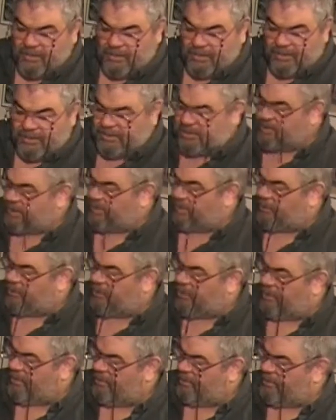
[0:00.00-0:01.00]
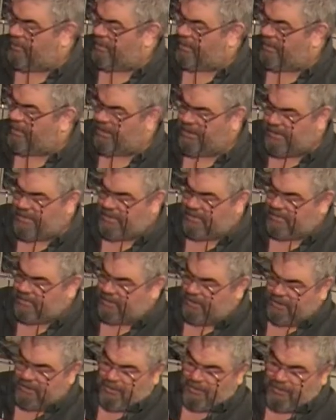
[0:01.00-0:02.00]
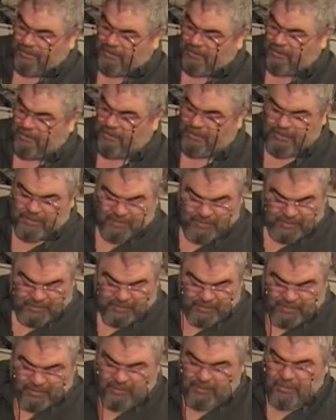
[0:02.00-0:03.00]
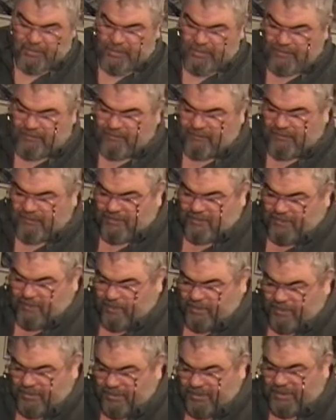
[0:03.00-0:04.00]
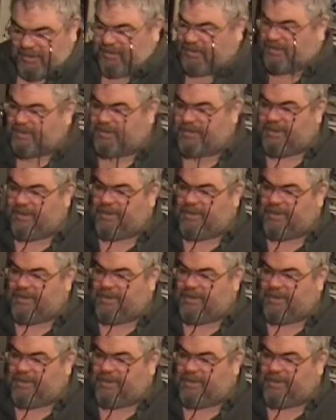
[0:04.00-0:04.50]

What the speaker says: some Commodore keys off of machines